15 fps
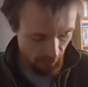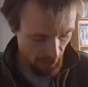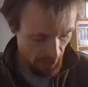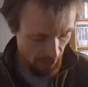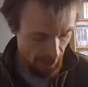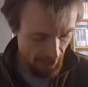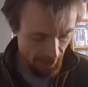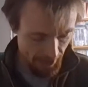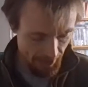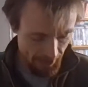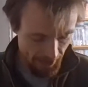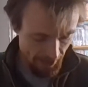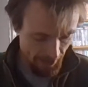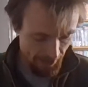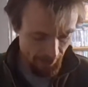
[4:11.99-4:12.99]
And then in
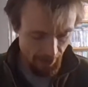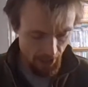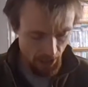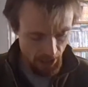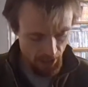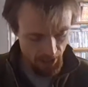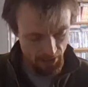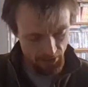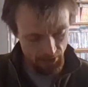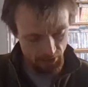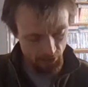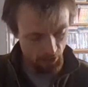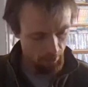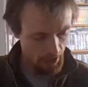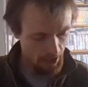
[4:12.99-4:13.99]
here there is
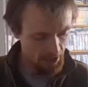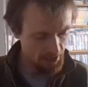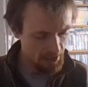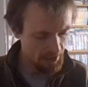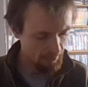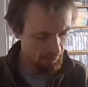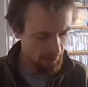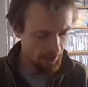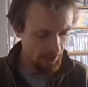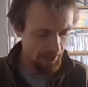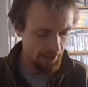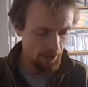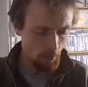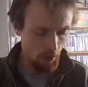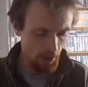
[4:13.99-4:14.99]
some antiseptic
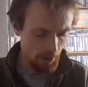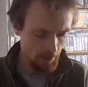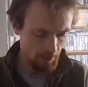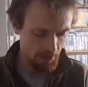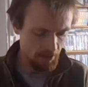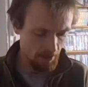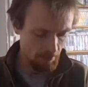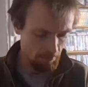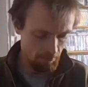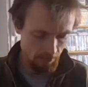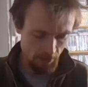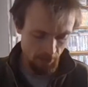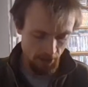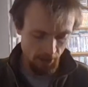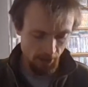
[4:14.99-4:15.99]
cleaning wipes, some
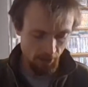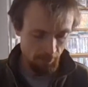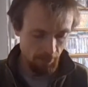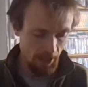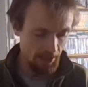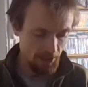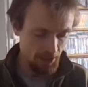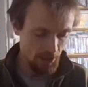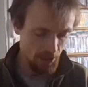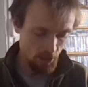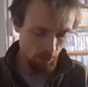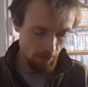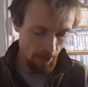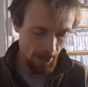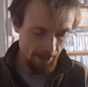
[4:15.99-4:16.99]
plasters
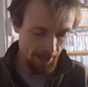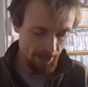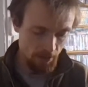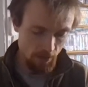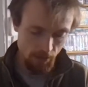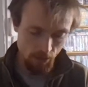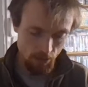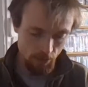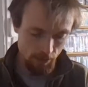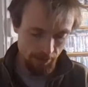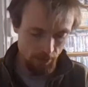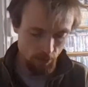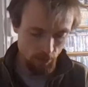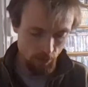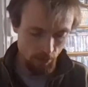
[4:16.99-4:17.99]
or band-aids that you guys
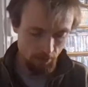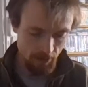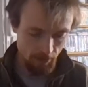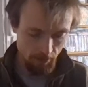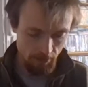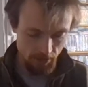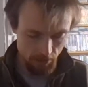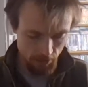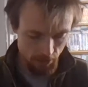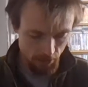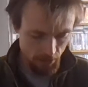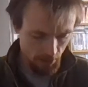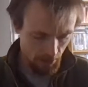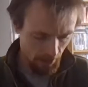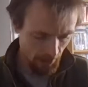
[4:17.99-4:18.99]
call them in
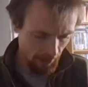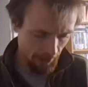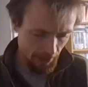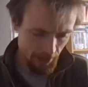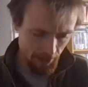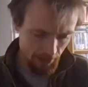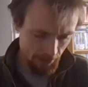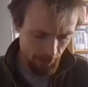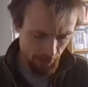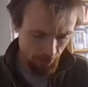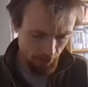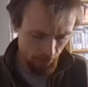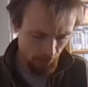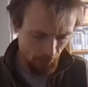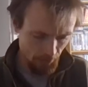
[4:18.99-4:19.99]
America and Canada,
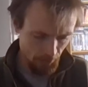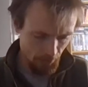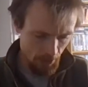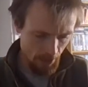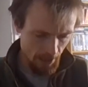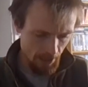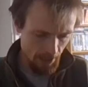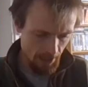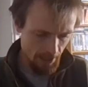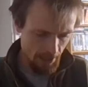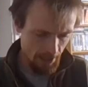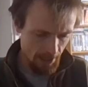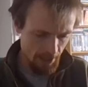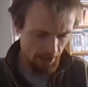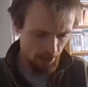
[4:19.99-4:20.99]

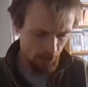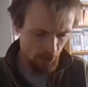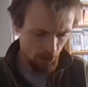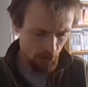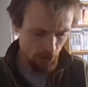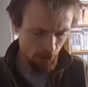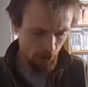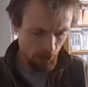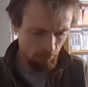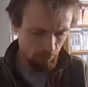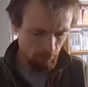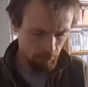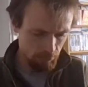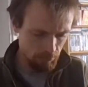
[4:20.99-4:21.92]
and some